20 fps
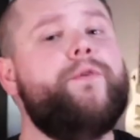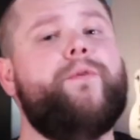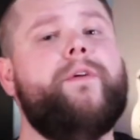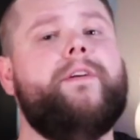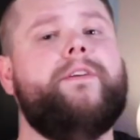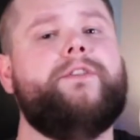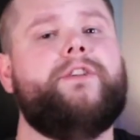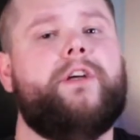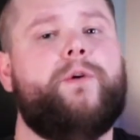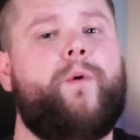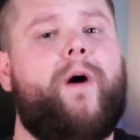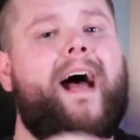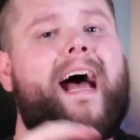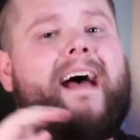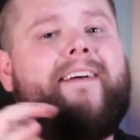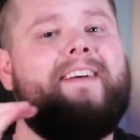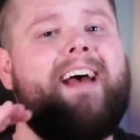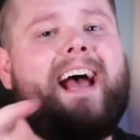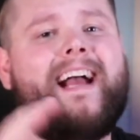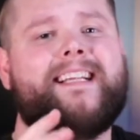realtor will
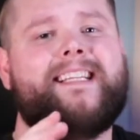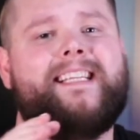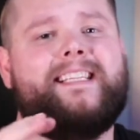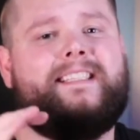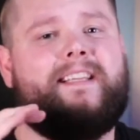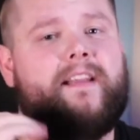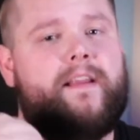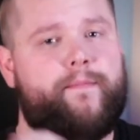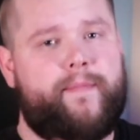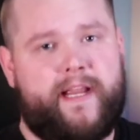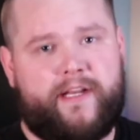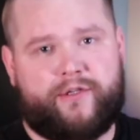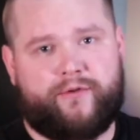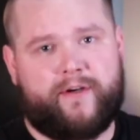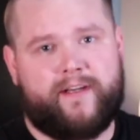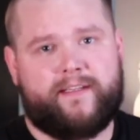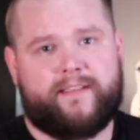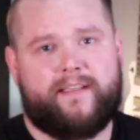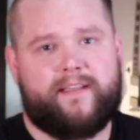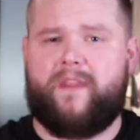have access to the
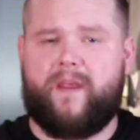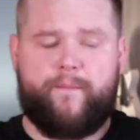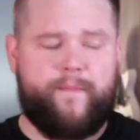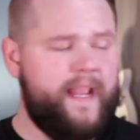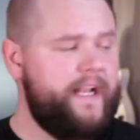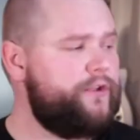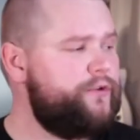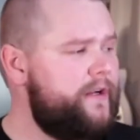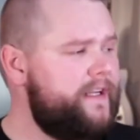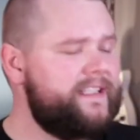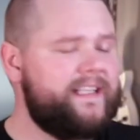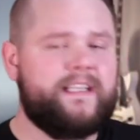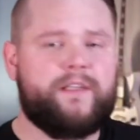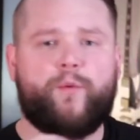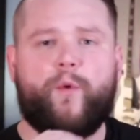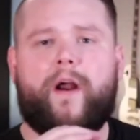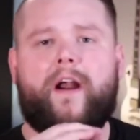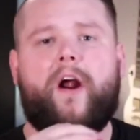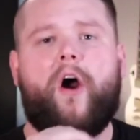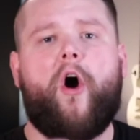matrix. The matrix is
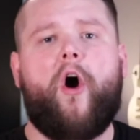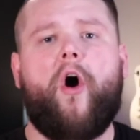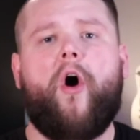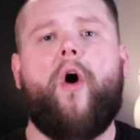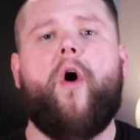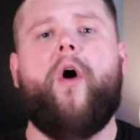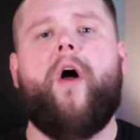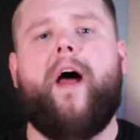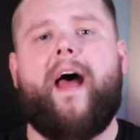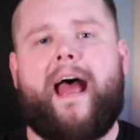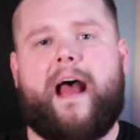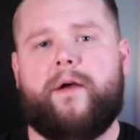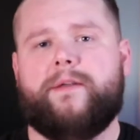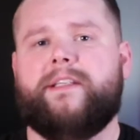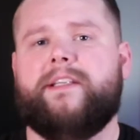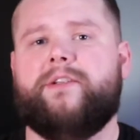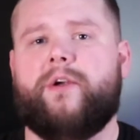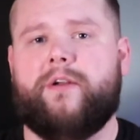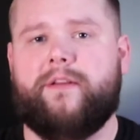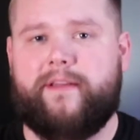where all
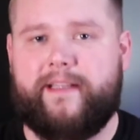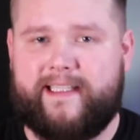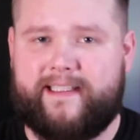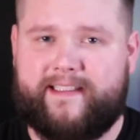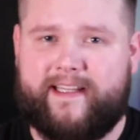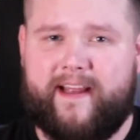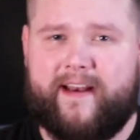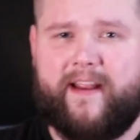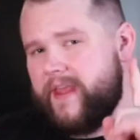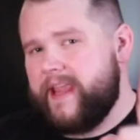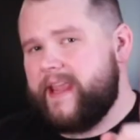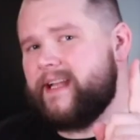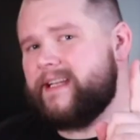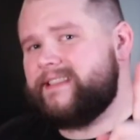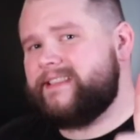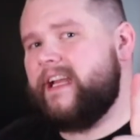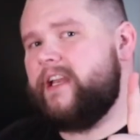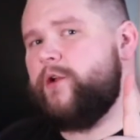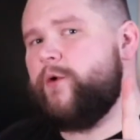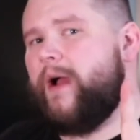houses are listed. They can
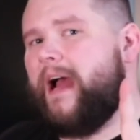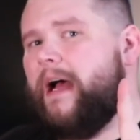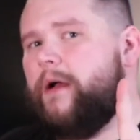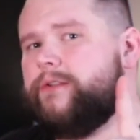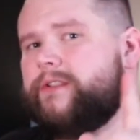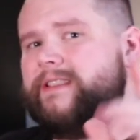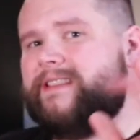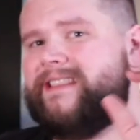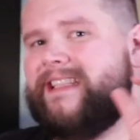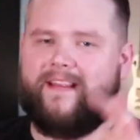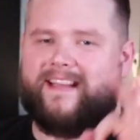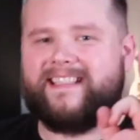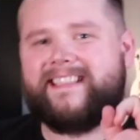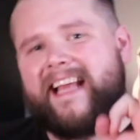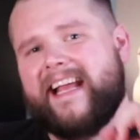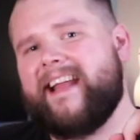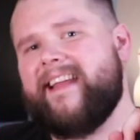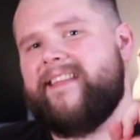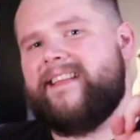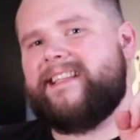send you houses. The
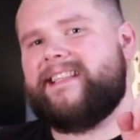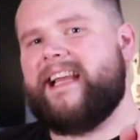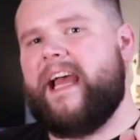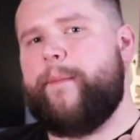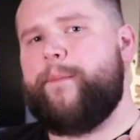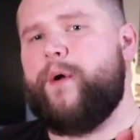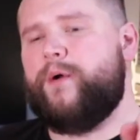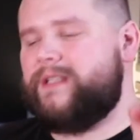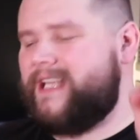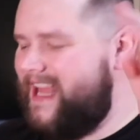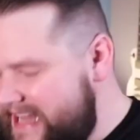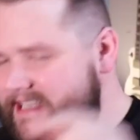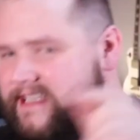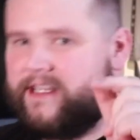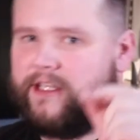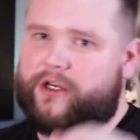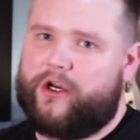second the signpost hits the